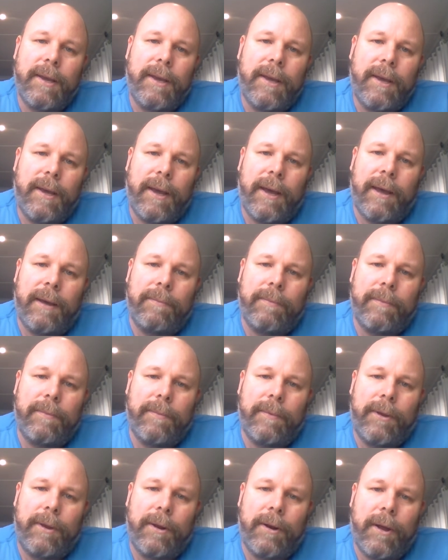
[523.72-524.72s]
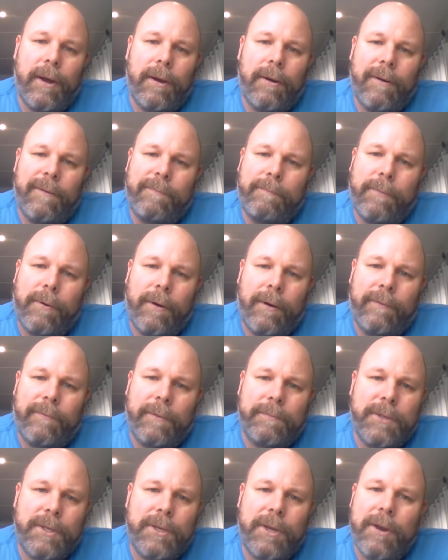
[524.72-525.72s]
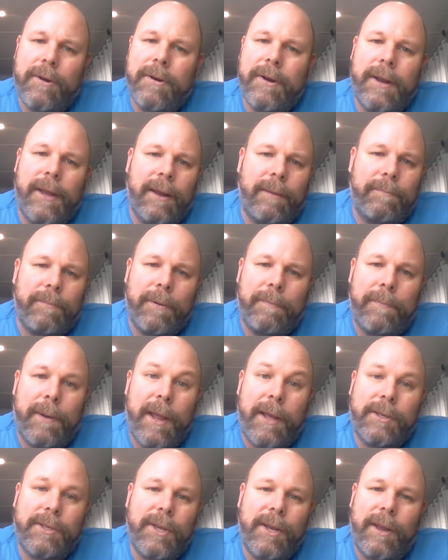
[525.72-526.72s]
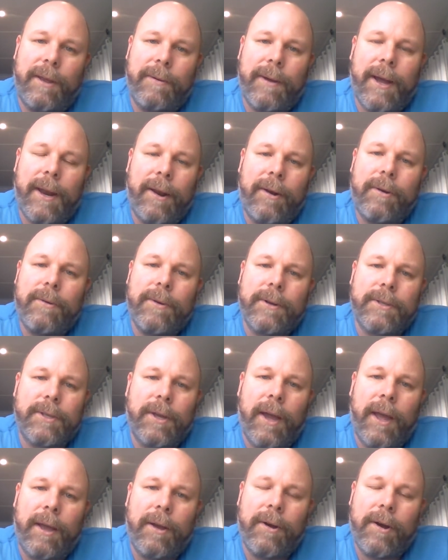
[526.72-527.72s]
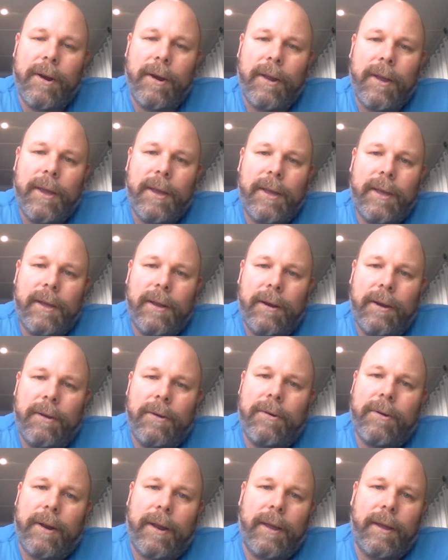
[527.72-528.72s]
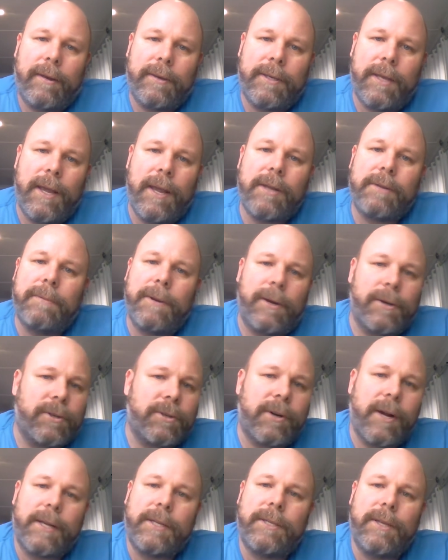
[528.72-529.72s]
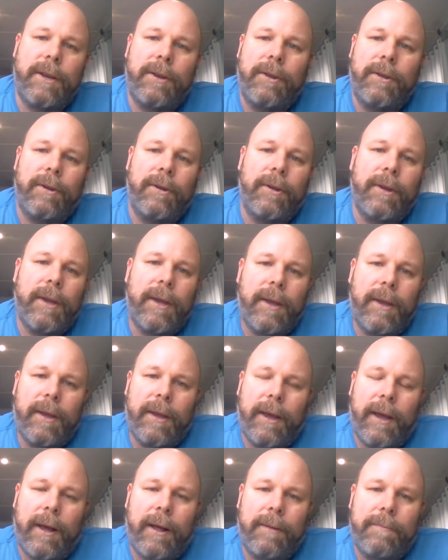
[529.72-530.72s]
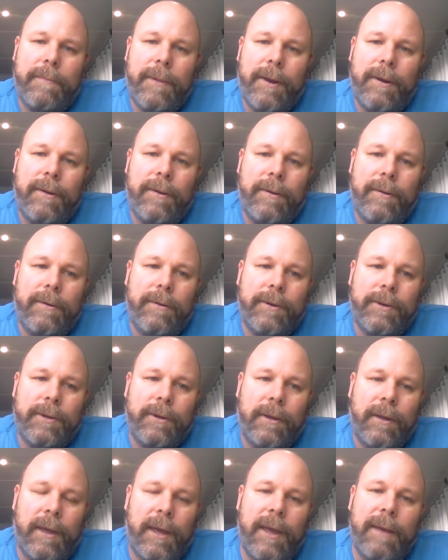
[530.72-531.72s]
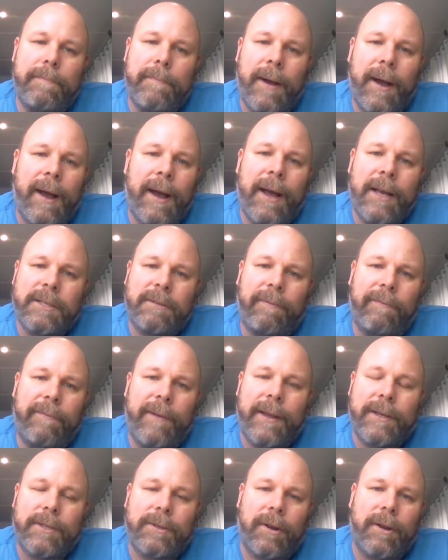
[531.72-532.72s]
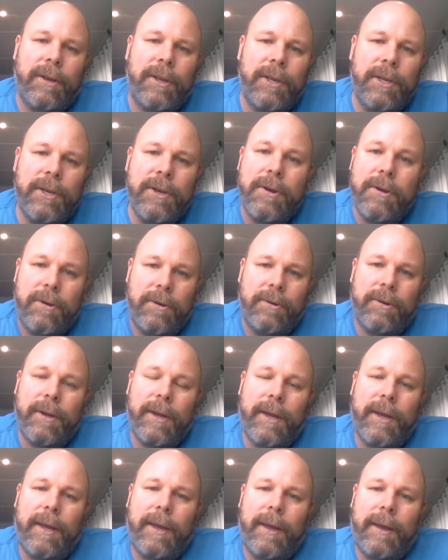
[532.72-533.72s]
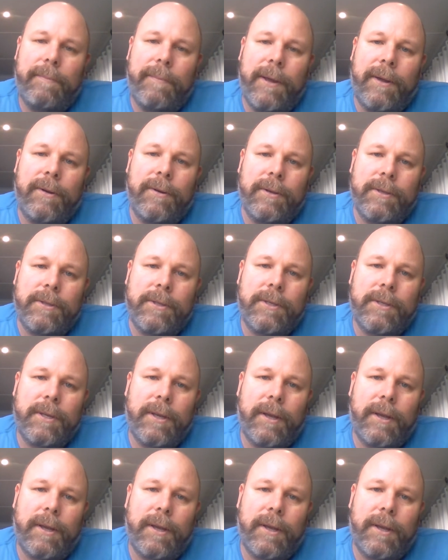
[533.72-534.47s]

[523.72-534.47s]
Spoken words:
of obscurity and perplexity, where I don't know what's going on? Lord, teach me to trust in you. Help me to keep my eyes fixed on you, because